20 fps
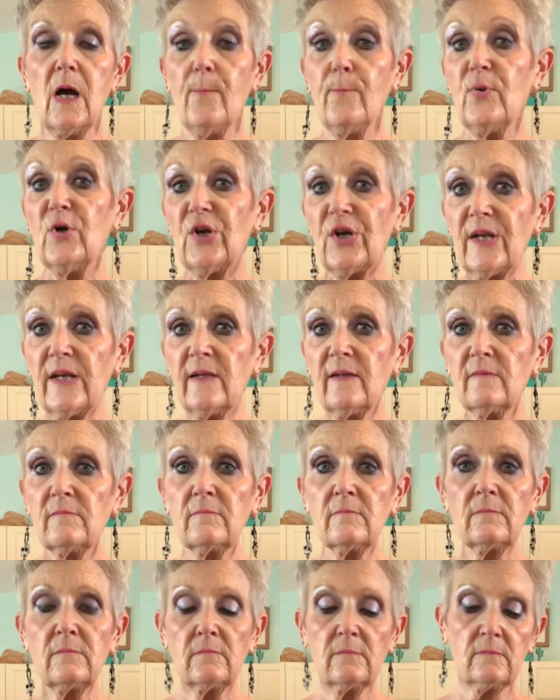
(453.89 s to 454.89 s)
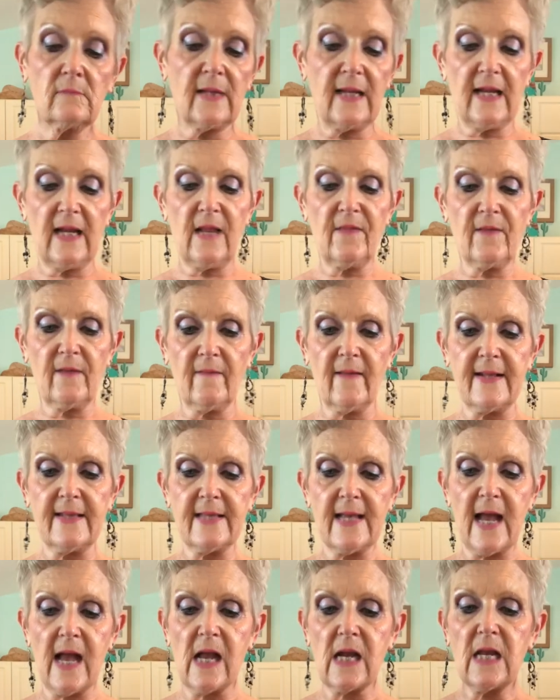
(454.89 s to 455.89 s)
pudding, anything like
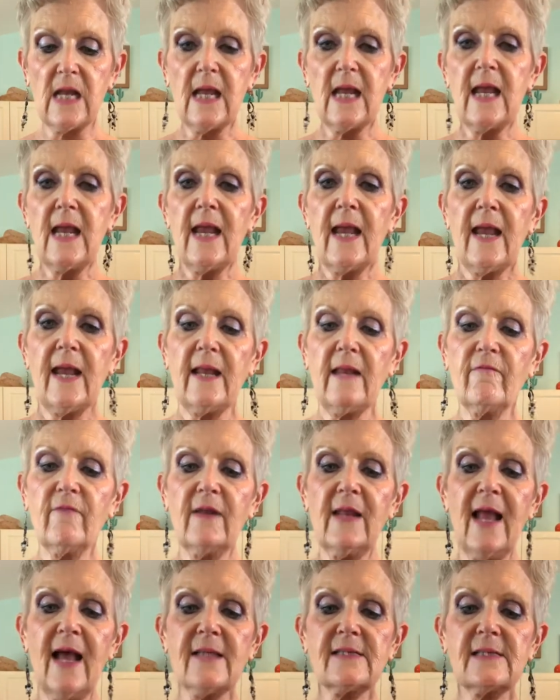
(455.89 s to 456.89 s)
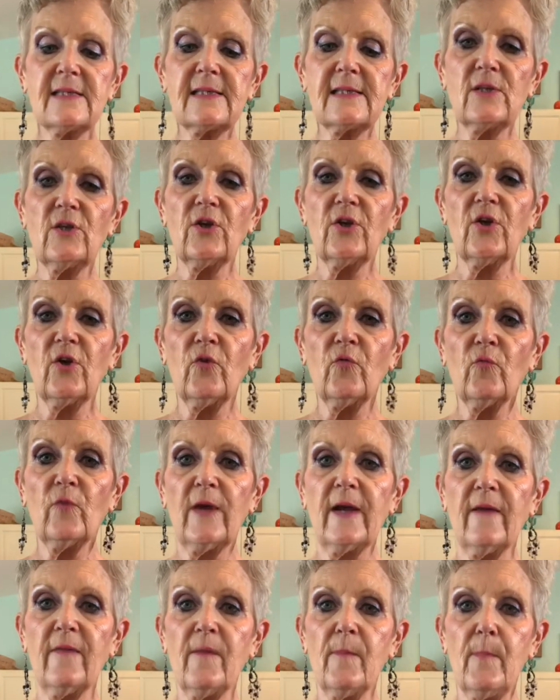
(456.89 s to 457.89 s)
that. It even has a silicone
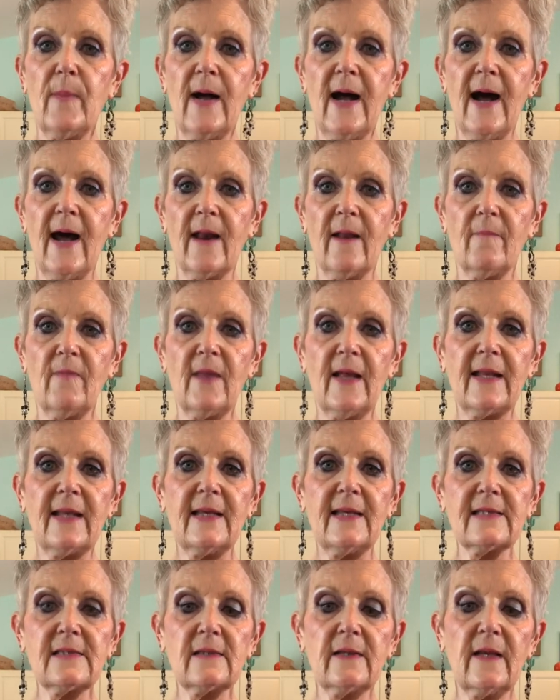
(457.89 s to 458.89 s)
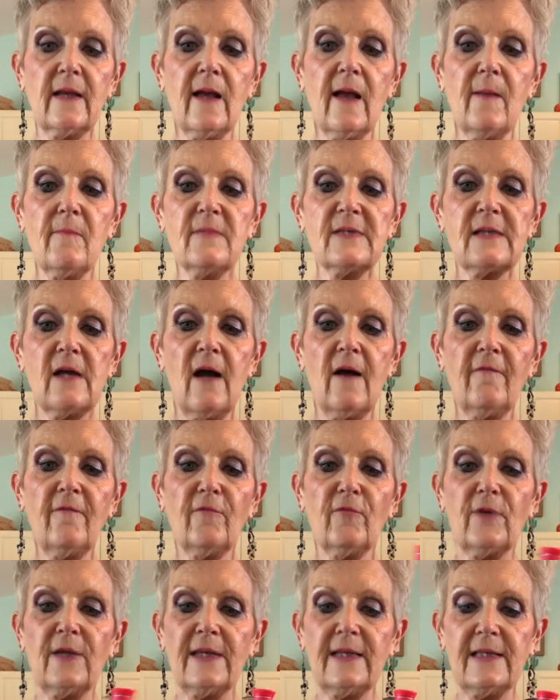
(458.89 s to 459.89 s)
ring on the bottom that easily comes off
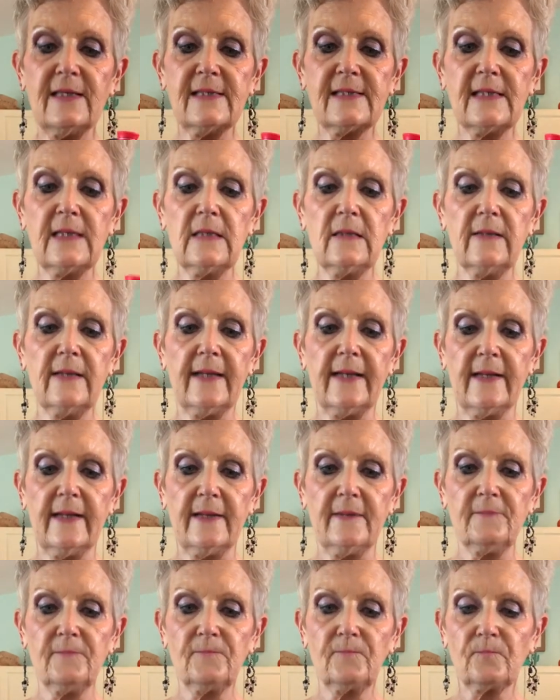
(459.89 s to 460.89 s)
for easy cleaning,